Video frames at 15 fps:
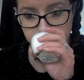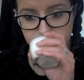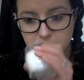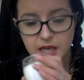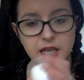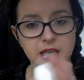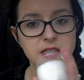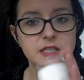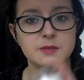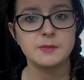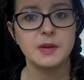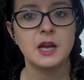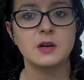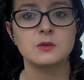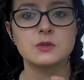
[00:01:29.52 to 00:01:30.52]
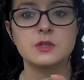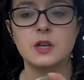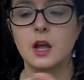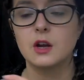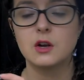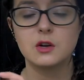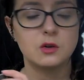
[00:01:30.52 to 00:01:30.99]
It smells
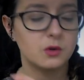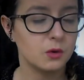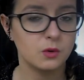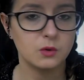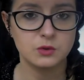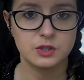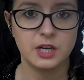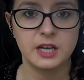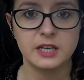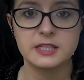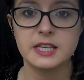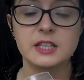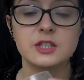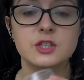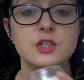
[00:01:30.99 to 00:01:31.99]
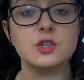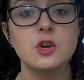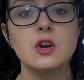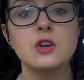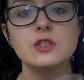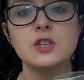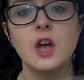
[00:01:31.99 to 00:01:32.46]
gorgeous. It's
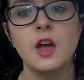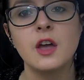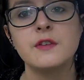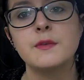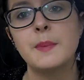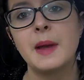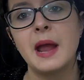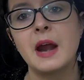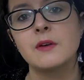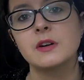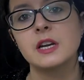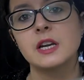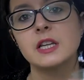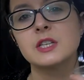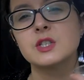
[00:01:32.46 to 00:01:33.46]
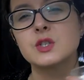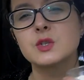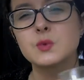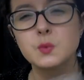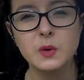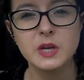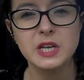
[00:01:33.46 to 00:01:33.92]
not overpoweringly
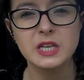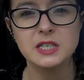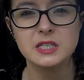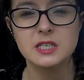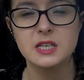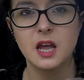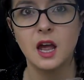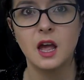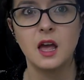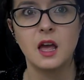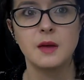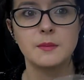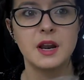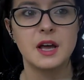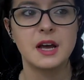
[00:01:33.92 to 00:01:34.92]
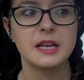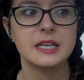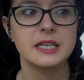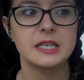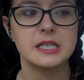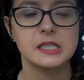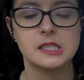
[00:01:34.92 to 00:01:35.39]
sweet,
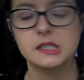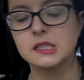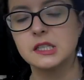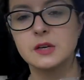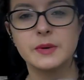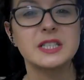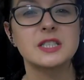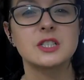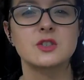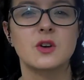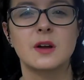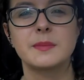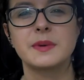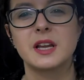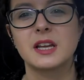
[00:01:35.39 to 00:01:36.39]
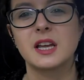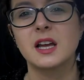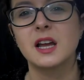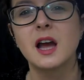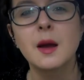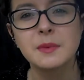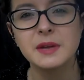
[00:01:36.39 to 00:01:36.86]
I can describe it like
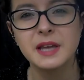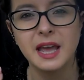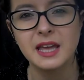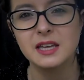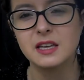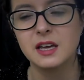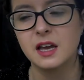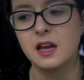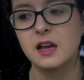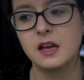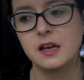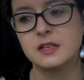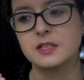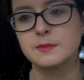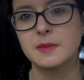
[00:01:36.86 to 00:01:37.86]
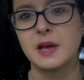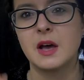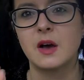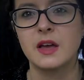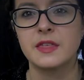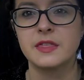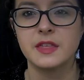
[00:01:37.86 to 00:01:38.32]
a cupcake
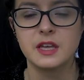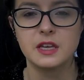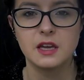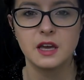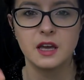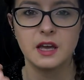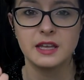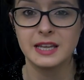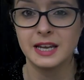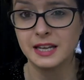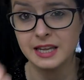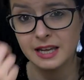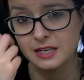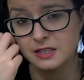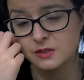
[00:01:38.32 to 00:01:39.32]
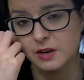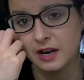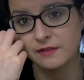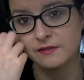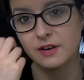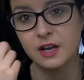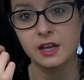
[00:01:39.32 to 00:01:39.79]
smell. I think Yankee Candle
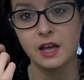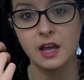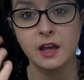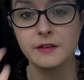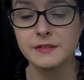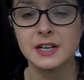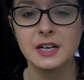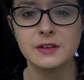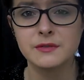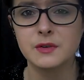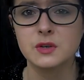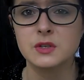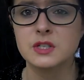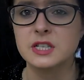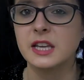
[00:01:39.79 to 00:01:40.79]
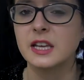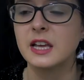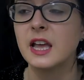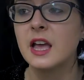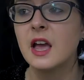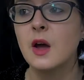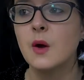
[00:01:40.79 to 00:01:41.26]
have like vanilla frosting,
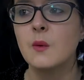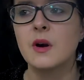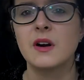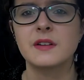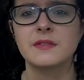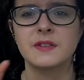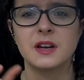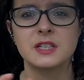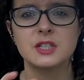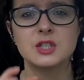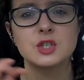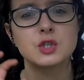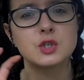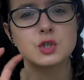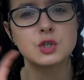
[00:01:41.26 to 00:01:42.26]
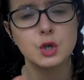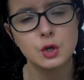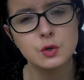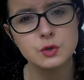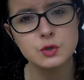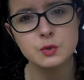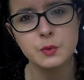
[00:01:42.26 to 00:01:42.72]
where I find is
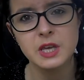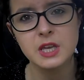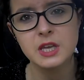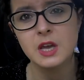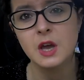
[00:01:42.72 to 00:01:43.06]
too sweet.